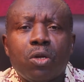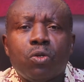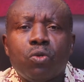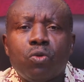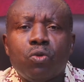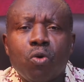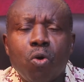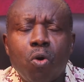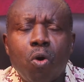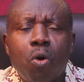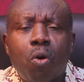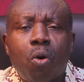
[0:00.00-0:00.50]

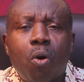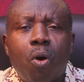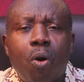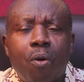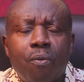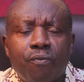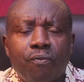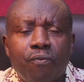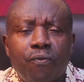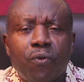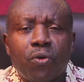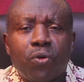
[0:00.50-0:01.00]
no
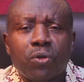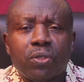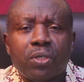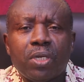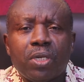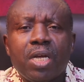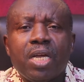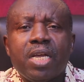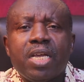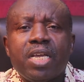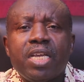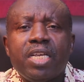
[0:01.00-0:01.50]
comfort,
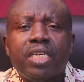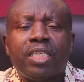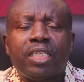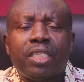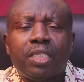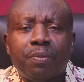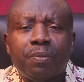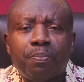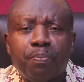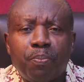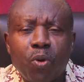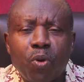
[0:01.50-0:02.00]
he
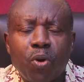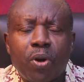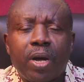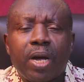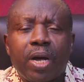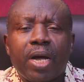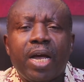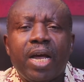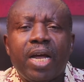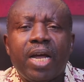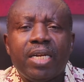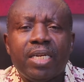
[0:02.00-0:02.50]
spoke
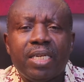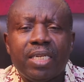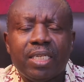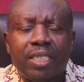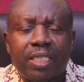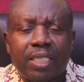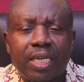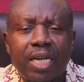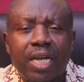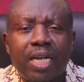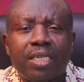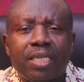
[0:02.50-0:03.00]
and he
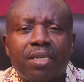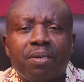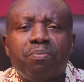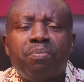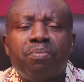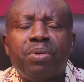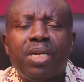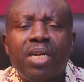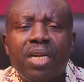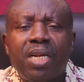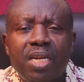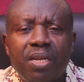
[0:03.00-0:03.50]
said,
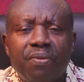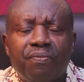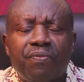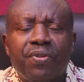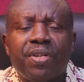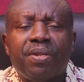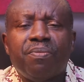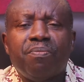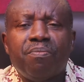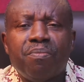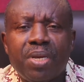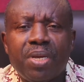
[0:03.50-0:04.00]
believe
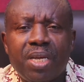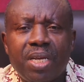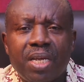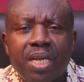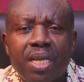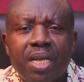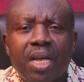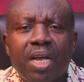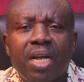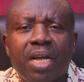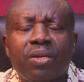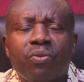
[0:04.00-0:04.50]
in me,
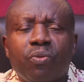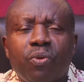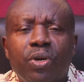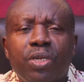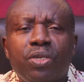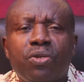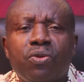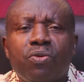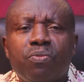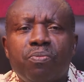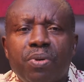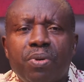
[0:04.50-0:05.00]
and
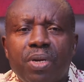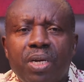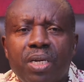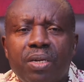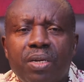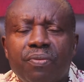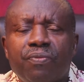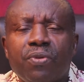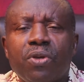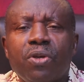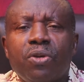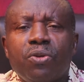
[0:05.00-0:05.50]
when you
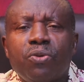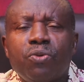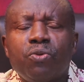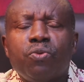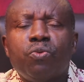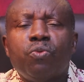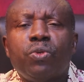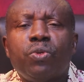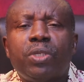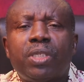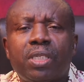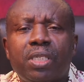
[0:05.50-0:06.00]
believe, you
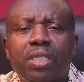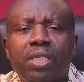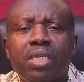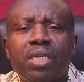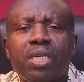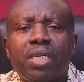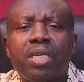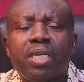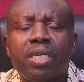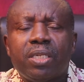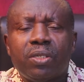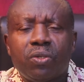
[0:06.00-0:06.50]
will
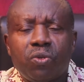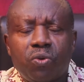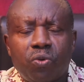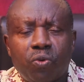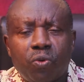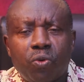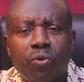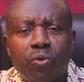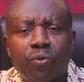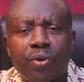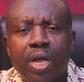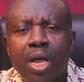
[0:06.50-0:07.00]
see his
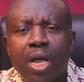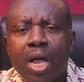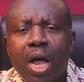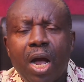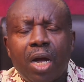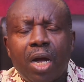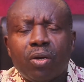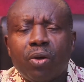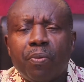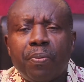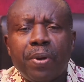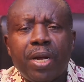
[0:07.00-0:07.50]
glory.
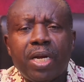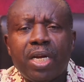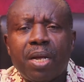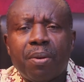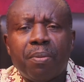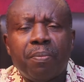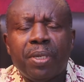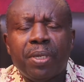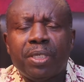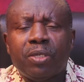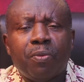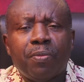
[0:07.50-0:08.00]
And of
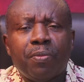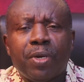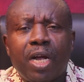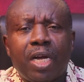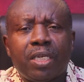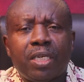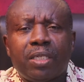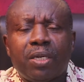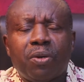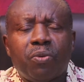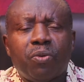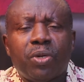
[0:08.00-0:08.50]
any best of
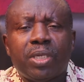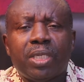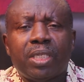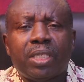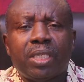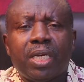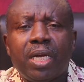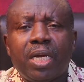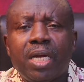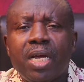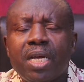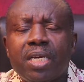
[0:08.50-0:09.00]
catcher, I want to
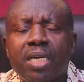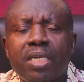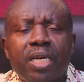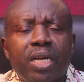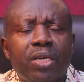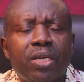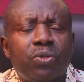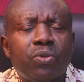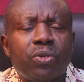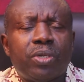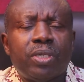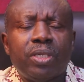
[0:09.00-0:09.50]
say,
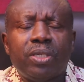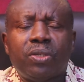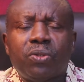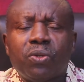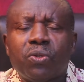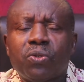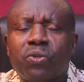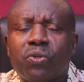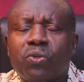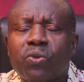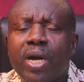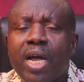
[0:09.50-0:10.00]
Jesus Christ,
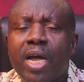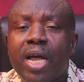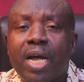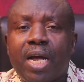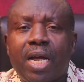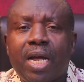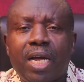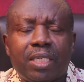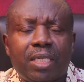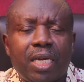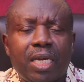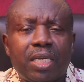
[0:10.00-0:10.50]
so a
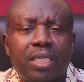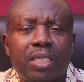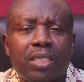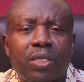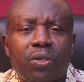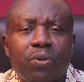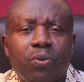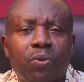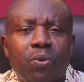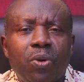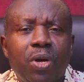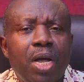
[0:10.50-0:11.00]

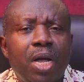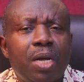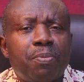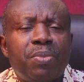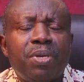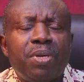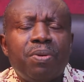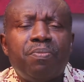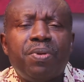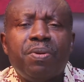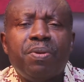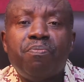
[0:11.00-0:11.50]
casacho,
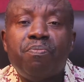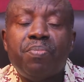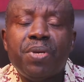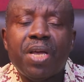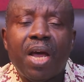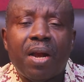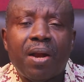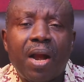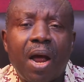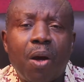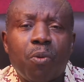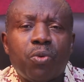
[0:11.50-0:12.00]
bibi
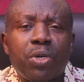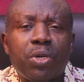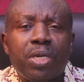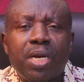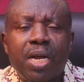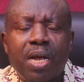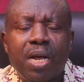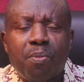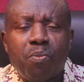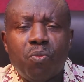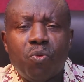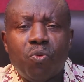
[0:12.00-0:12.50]
biara, one
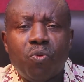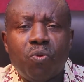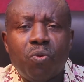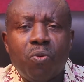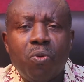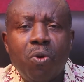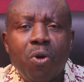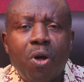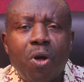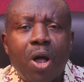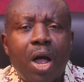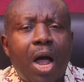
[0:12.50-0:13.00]
name,
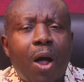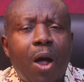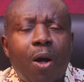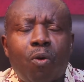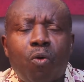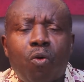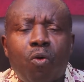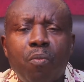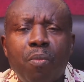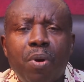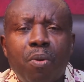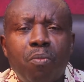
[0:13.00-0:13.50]
a
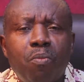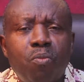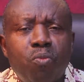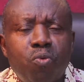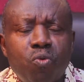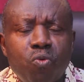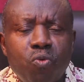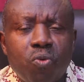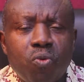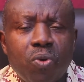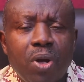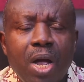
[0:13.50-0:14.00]
coma
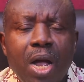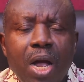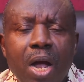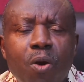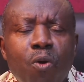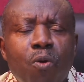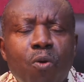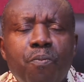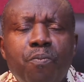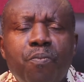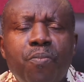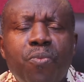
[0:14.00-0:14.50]
boo,
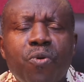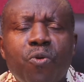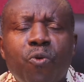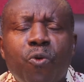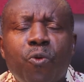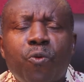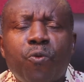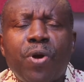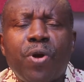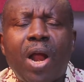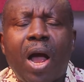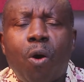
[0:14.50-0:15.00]

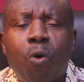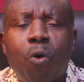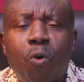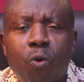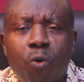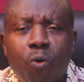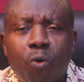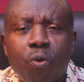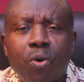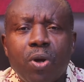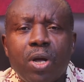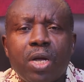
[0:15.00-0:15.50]
or a
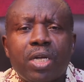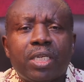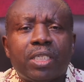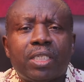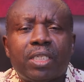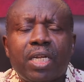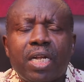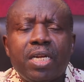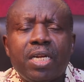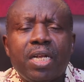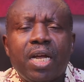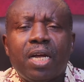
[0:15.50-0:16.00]
ho,
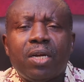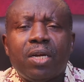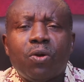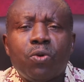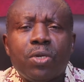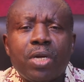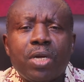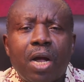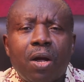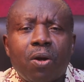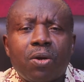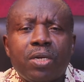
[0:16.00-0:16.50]
senior,
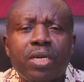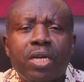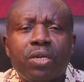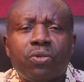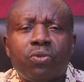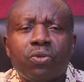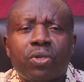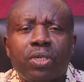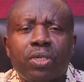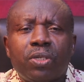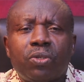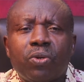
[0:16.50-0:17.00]
unyam,
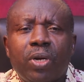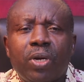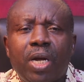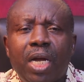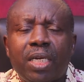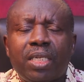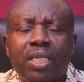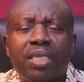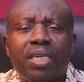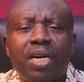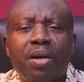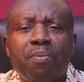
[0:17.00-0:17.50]
Jesus Christ,
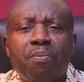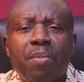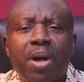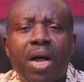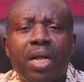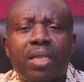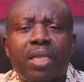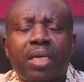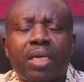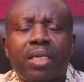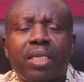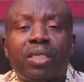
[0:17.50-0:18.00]
catcher,
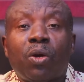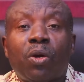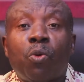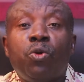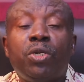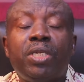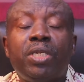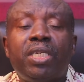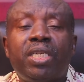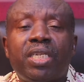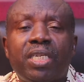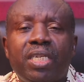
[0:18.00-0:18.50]
matter, so
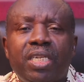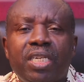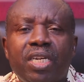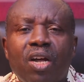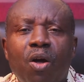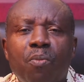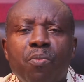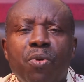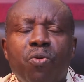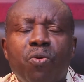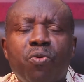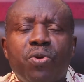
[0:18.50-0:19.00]
would jiddy
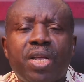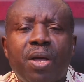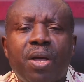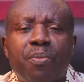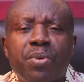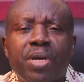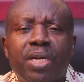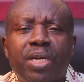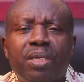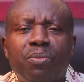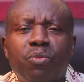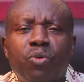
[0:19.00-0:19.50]
a behun
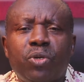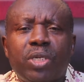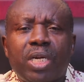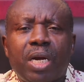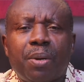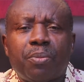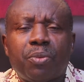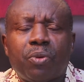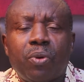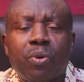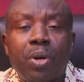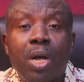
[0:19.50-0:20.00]
yamini
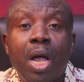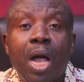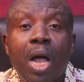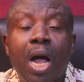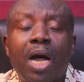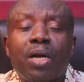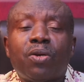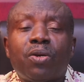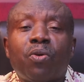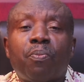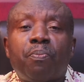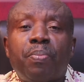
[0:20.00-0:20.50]
munyam,
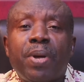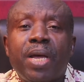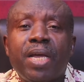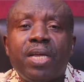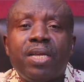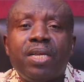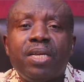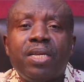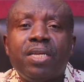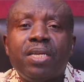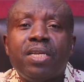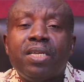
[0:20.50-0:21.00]
and
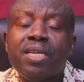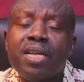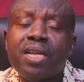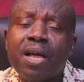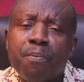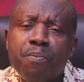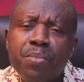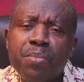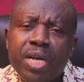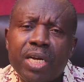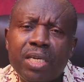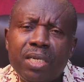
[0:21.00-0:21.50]
opay
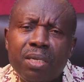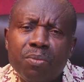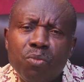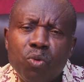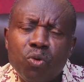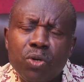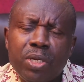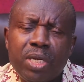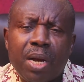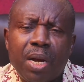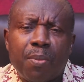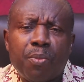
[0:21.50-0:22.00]
yamini
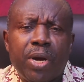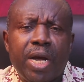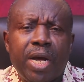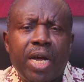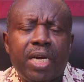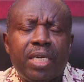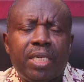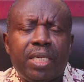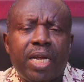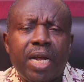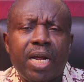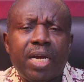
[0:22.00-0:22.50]
munyam,
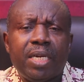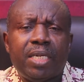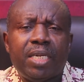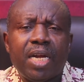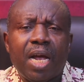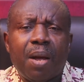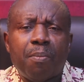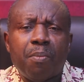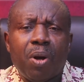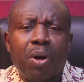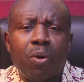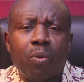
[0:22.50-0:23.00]
a dead
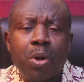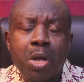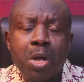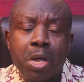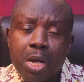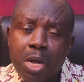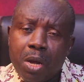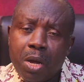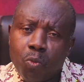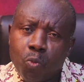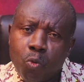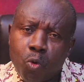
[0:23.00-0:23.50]
yamam.
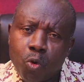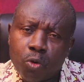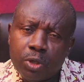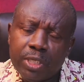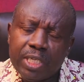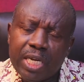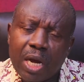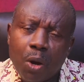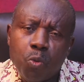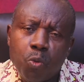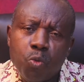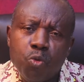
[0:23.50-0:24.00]
Wo
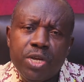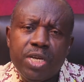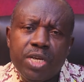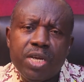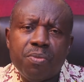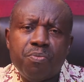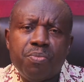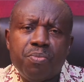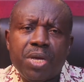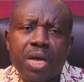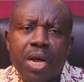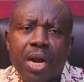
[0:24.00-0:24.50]
nyawo
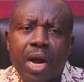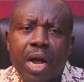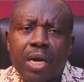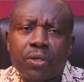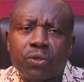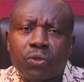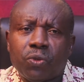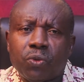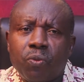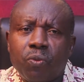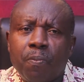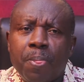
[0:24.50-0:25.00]
ye biara
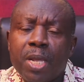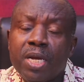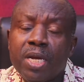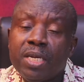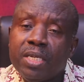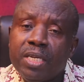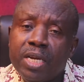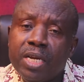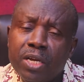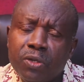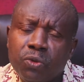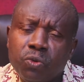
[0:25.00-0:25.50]
so
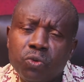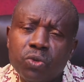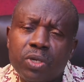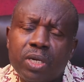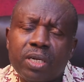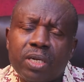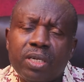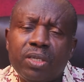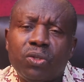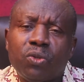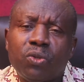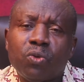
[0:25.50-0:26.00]
Yesu
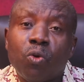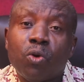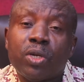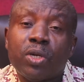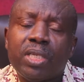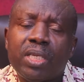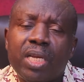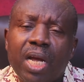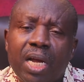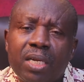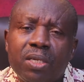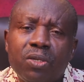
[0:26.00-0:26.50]
Kristo
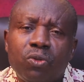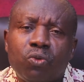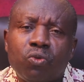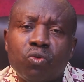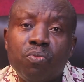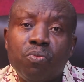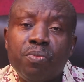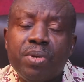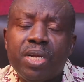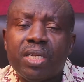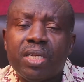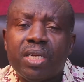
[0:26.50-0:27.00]
odane
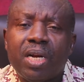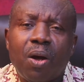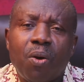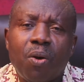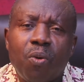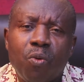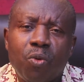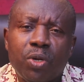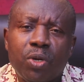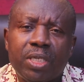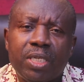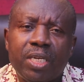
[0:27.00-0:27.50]
tumi na
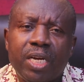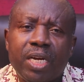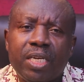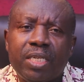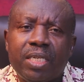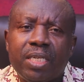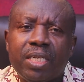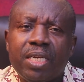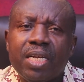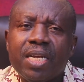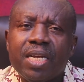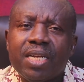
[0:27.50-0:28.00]
ho odane
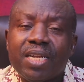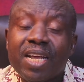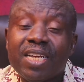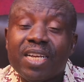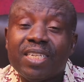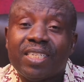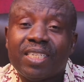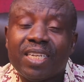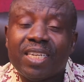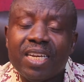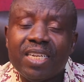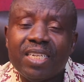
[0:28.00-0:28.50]
di na
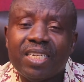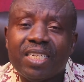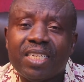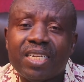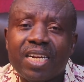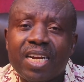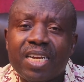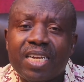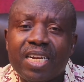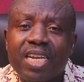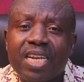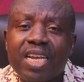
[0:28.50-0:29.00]

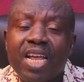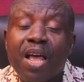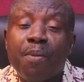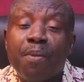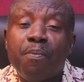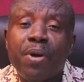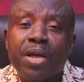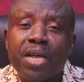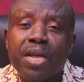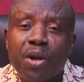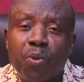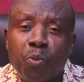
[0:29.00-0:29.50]
nsenchirene
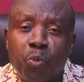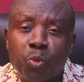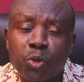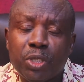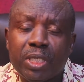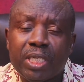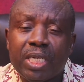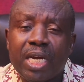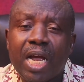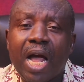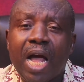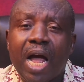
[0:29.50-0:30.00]
ebeye wo
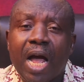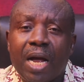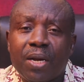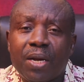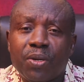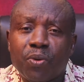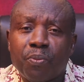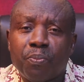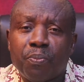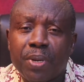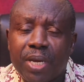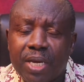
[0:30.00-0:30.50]
dia
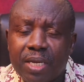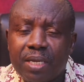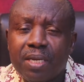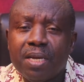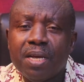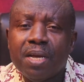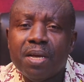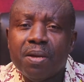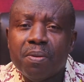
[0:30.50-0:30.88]
anopai.